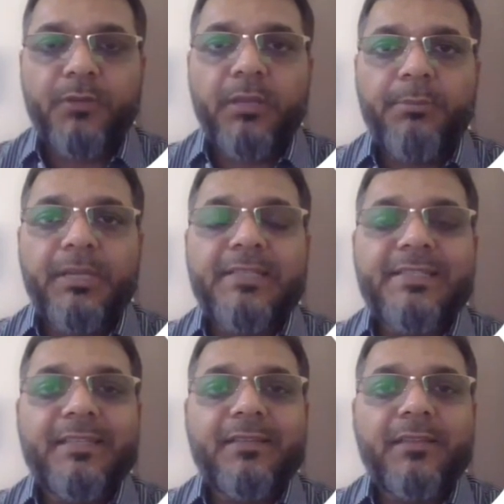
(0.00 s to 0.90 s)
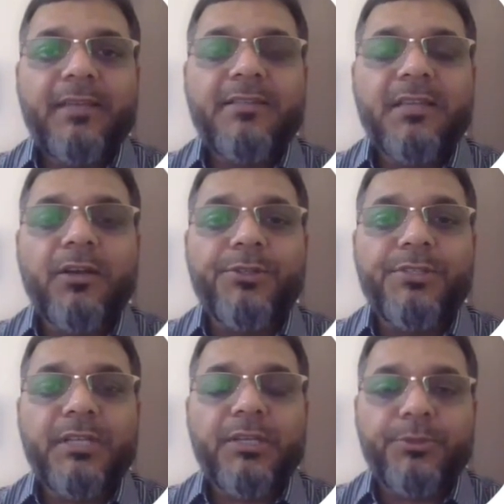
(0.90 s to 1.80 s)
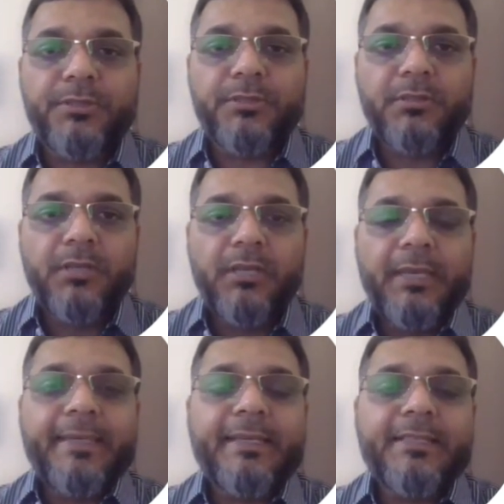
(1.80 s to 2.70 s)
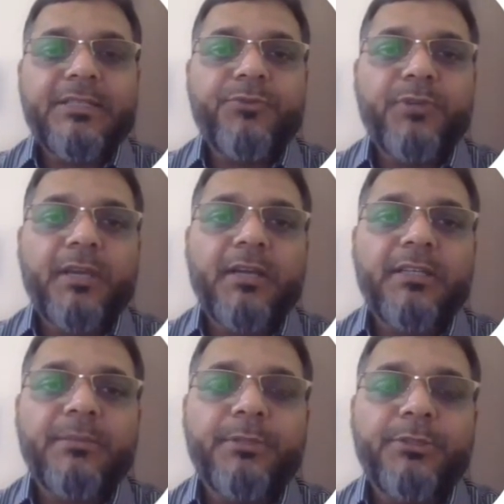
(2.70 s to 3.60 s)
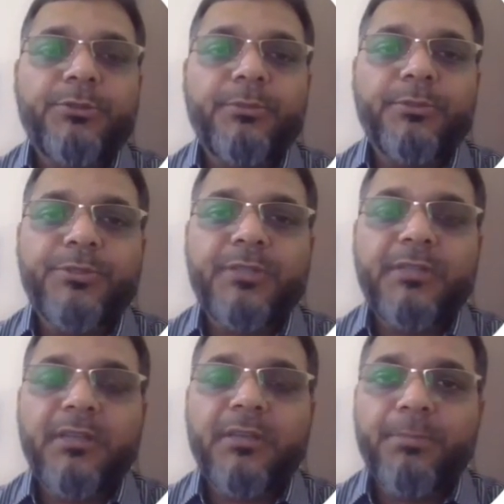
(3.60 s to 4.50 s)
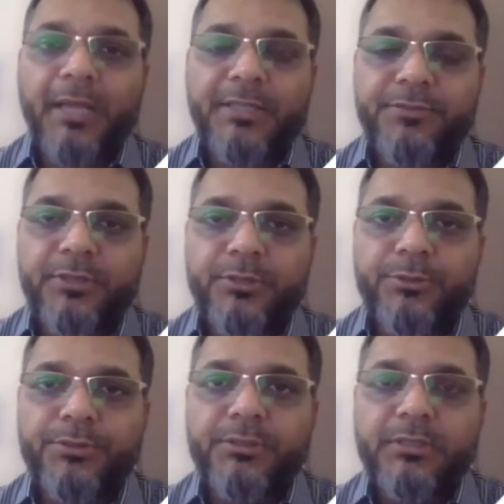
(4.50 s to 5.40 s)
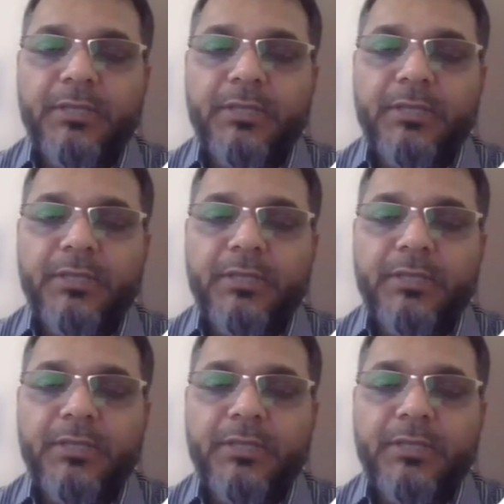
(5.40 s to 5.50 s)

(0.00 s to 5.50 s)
Okay, because there is a consequence in case if we are not able to demonstrate the compliance with those.